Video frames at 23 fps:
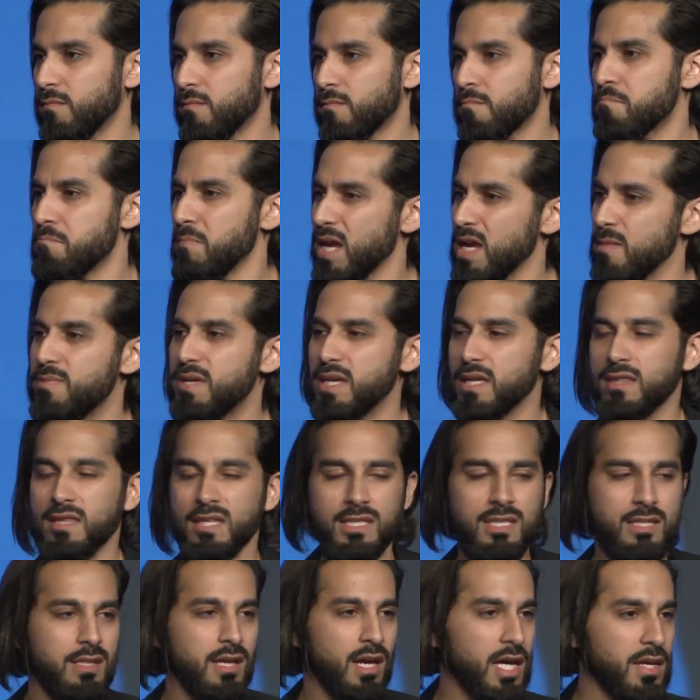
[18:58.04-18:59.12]
Maybe in
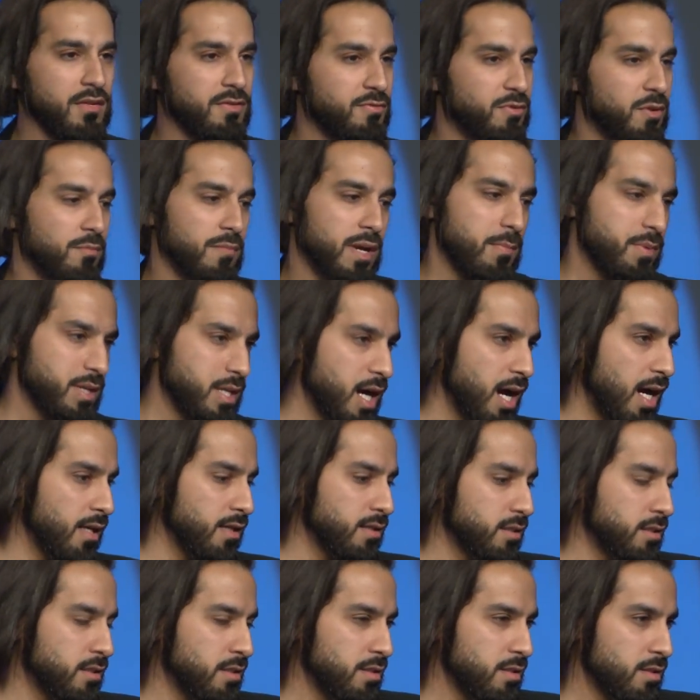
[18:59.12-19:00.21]
this life, or maybe not.
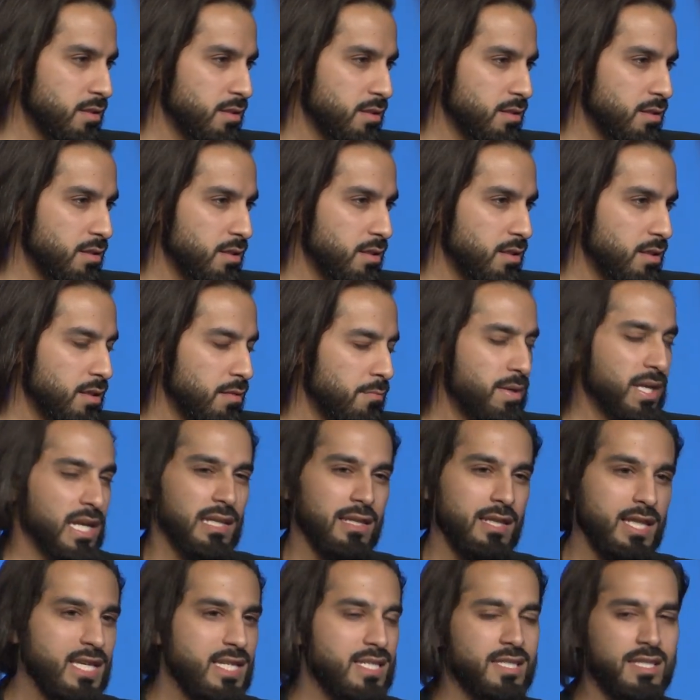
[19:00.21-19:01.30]
But at
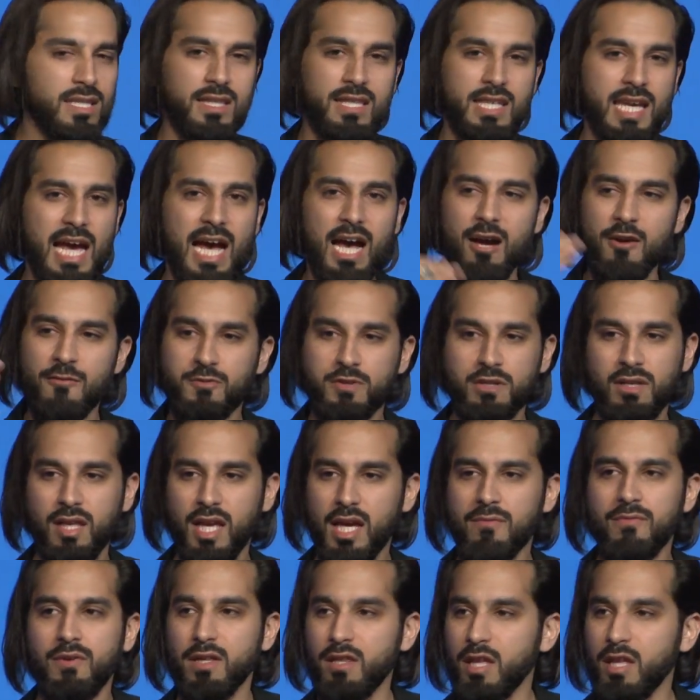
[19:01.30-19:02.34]
least in the afterlife, Allah